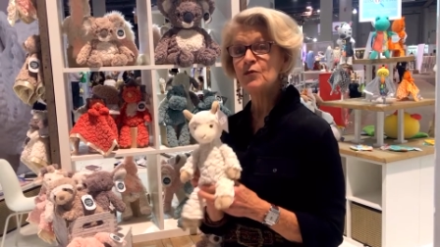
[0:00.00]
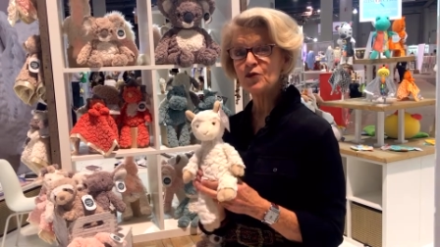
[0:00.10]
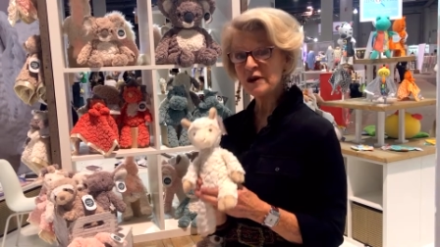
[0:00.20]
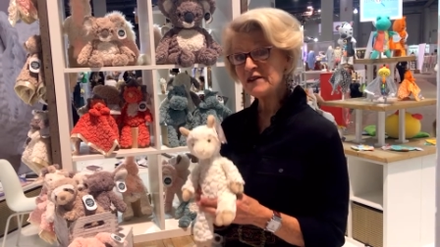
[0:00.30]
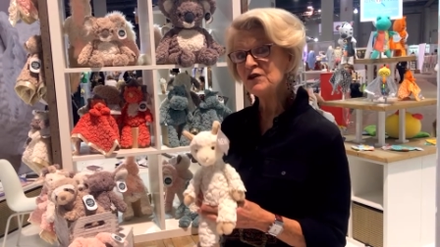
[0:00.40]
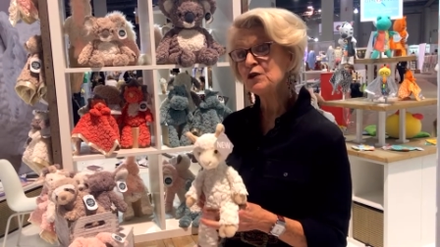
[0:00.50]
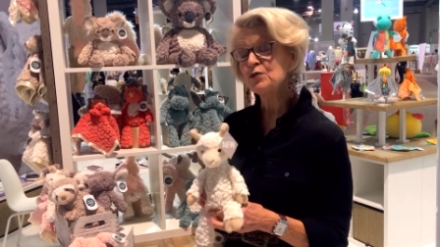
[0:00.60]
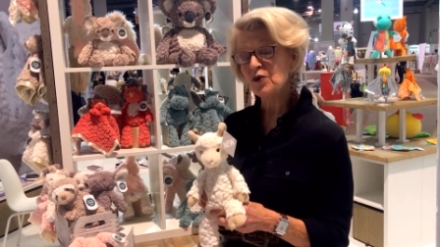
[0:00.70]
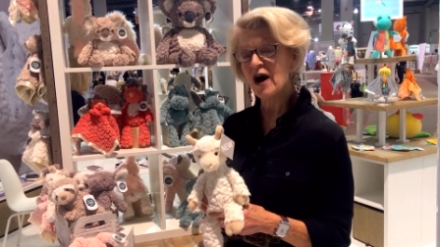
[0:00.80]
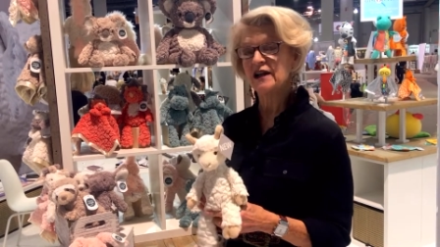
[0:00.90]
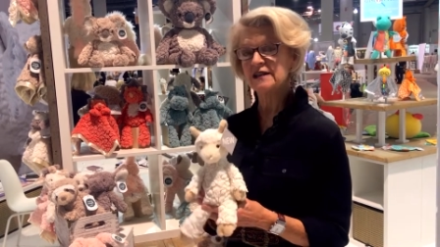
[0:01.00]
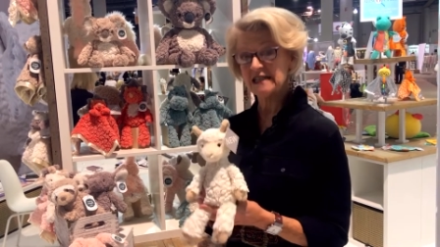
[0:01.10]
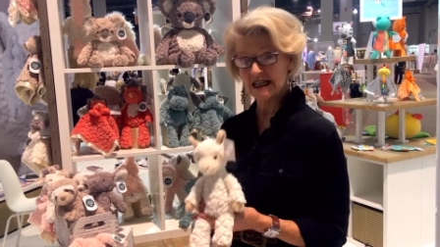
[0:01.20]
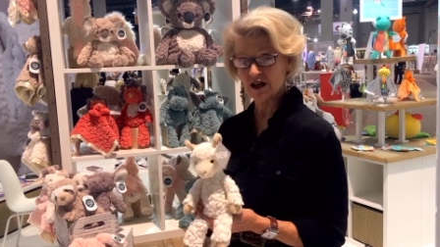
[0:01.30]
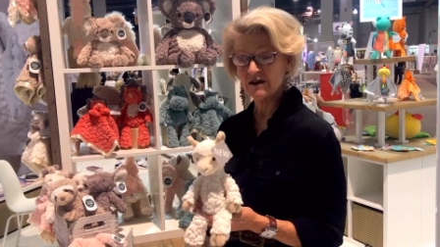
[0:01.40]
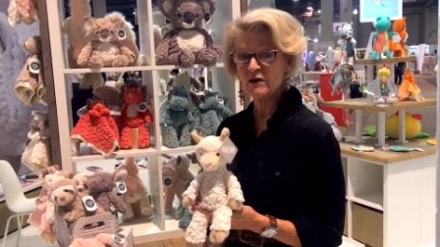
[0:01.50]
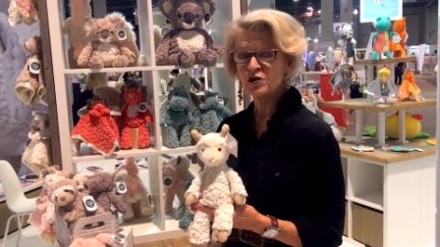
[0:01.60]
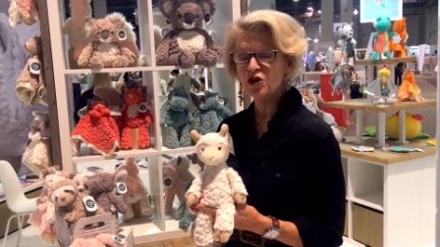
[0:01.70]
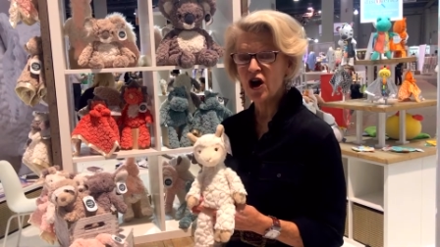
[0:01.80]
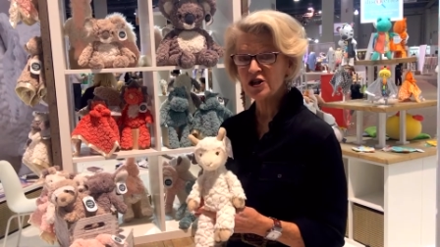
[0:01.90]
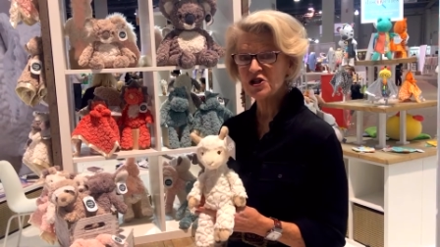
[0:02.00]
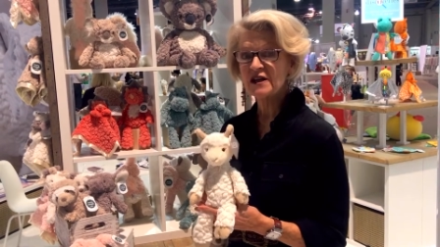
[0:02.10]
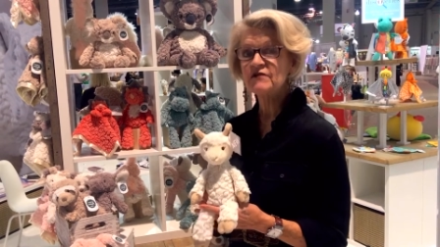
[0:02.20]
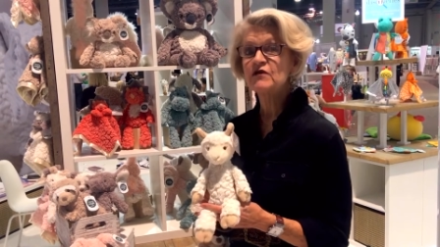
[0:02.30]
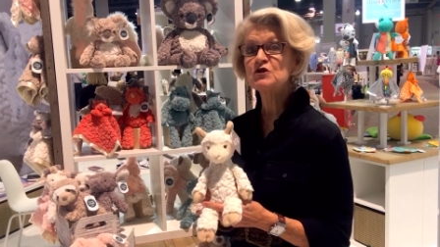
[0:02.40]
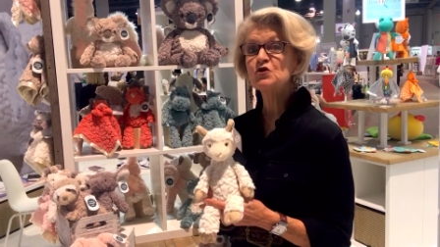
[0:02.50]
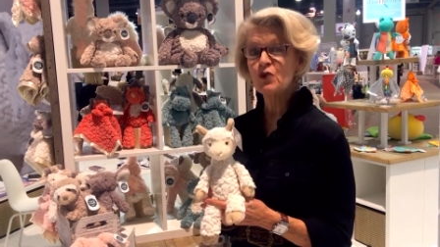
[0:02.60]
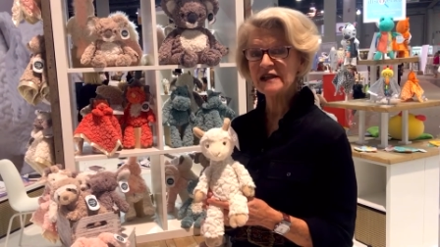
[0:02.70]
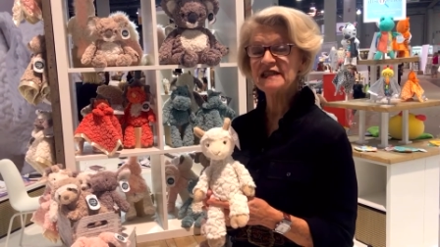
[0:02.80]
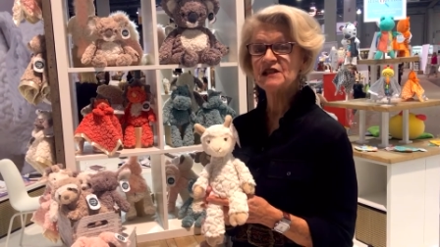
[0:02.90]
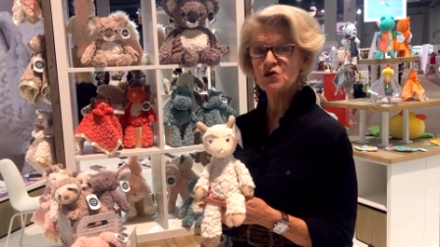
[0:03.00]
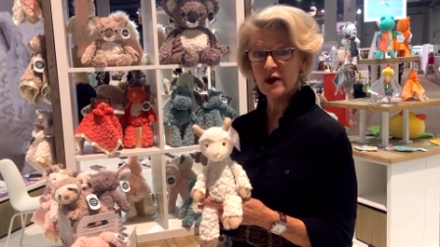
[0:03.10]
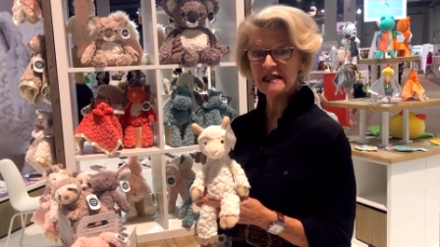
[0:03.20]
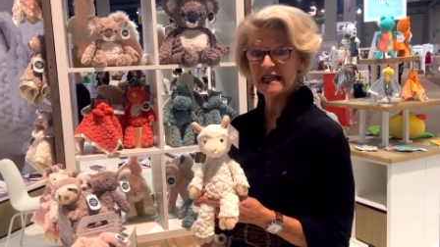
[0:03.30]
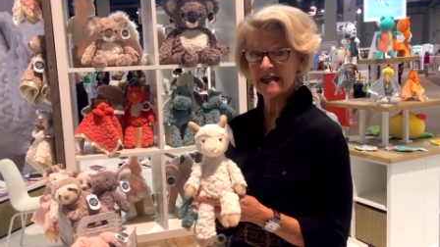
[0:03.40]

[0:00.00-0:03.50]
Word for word: previewed product here that we're launching for 2020.